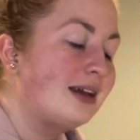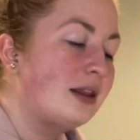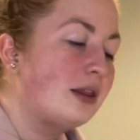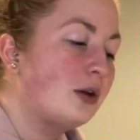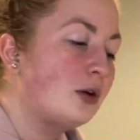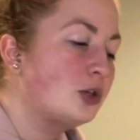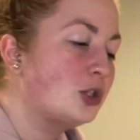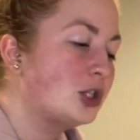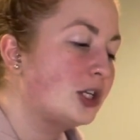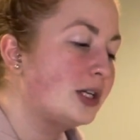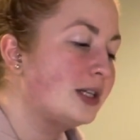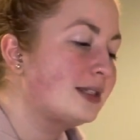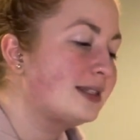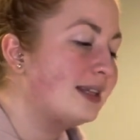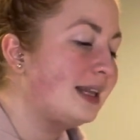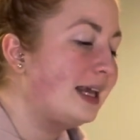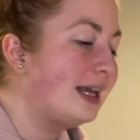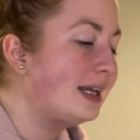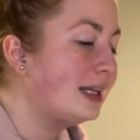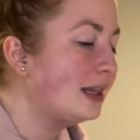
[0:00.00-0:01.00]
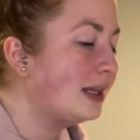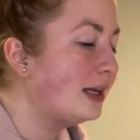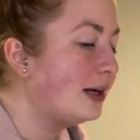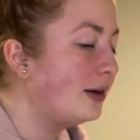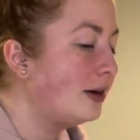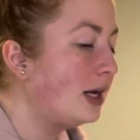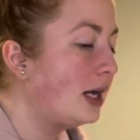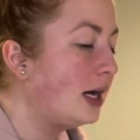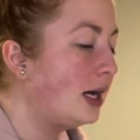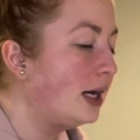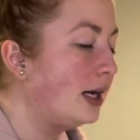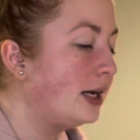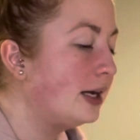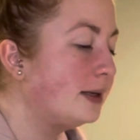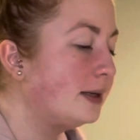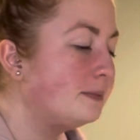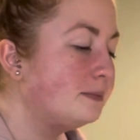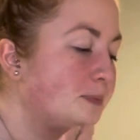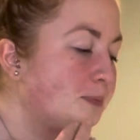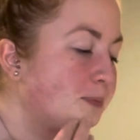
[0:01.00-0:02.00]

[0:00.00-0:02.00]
They're just like, they're not...